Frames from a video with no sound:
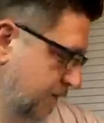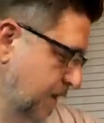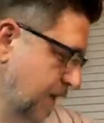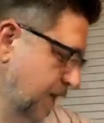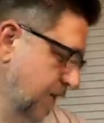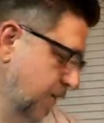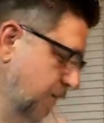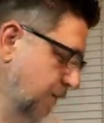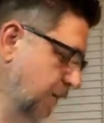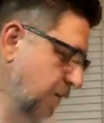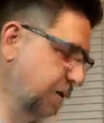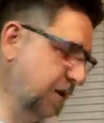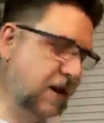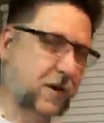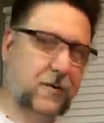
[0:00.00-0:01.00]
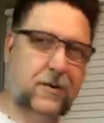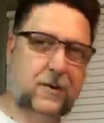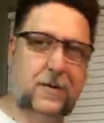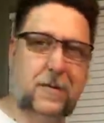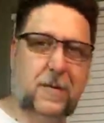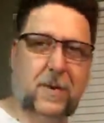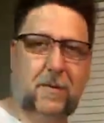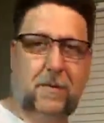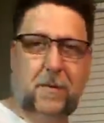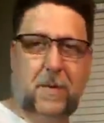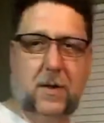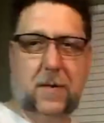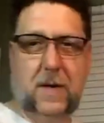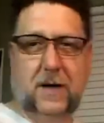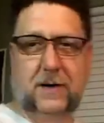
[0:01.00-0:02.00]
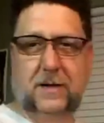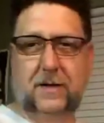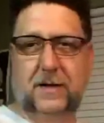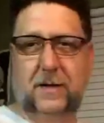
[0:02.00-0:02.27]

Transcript: I don't know how many hundreds of mailboxes